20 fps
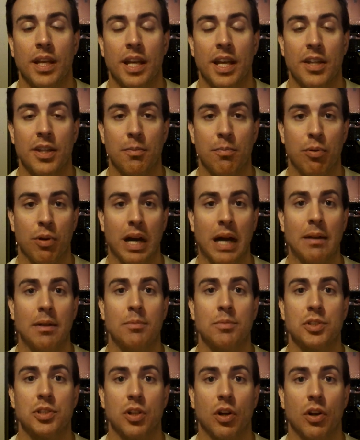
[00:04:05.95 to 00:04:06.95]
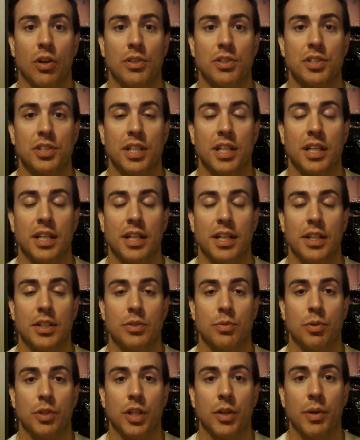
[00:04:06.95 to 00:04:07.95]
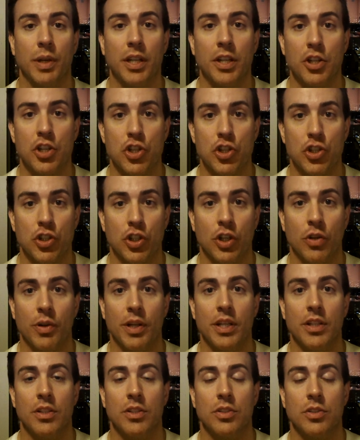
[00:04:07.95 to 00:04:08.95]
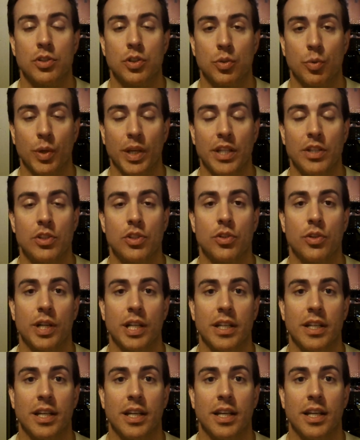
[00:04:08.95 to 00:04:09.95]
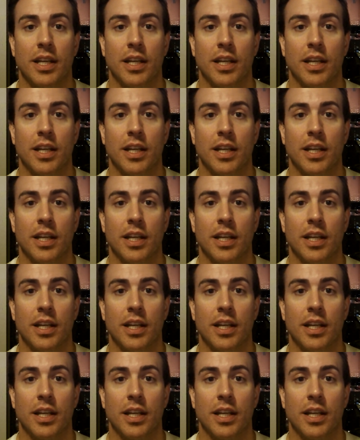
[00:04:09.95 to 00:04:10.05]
And the problem starts is when you eat a sugary, sweet treat,